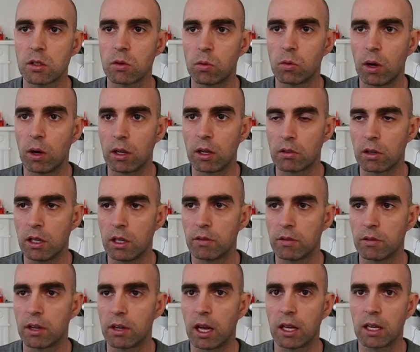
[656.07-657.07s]
when green
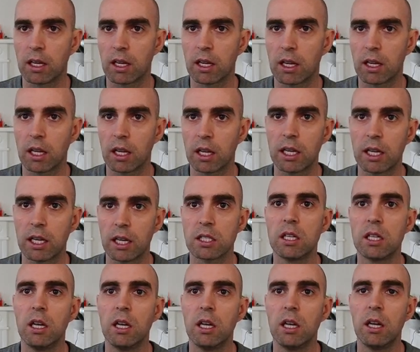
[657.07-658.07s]
flag clicked.
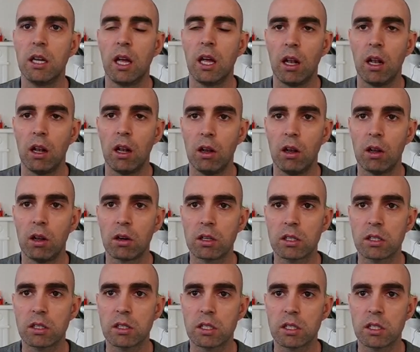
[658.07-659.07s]

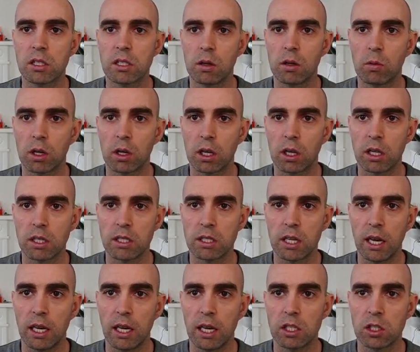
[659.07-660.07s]
Looks, we're going to
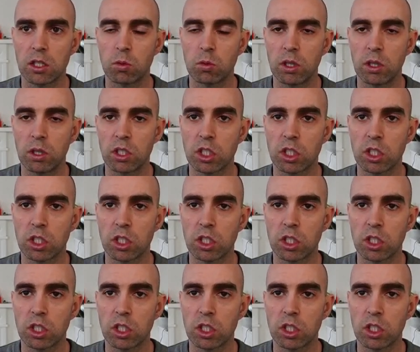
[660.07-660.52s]
say switch